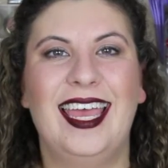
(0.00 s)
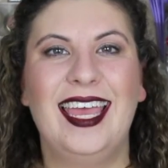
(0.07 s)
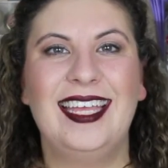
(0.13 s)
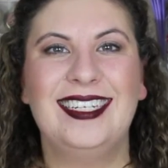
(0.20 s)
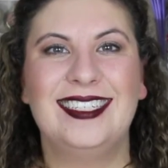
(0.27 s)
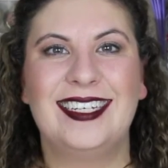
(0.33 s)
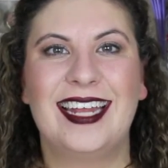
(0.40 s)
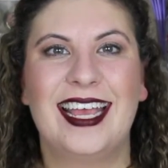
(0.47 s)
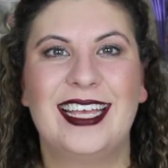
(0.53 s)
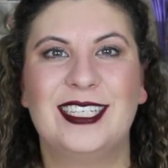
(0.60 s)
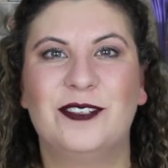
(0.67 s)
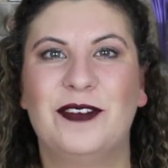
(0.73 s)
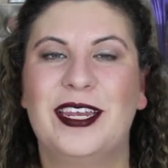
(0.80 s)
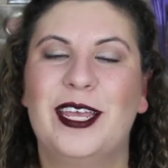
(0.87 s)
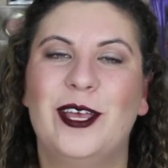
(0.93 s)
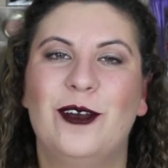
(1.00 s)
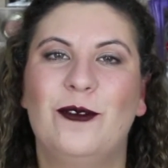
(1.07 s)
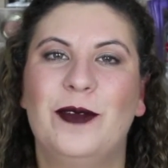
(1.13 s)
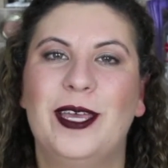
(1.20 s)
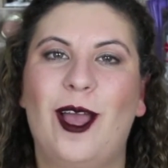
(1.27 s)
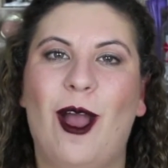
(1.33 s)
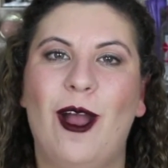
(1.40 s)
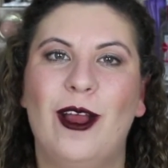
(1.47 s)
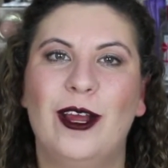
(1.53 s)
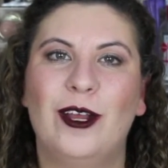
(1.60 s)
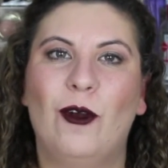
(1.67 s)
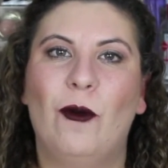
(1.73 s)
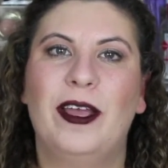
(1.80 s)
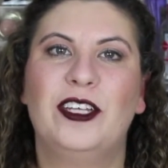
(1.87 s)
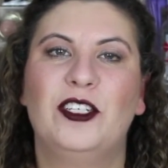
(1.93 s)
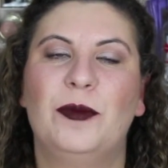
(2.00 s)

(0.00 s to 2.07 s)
In today's video we are going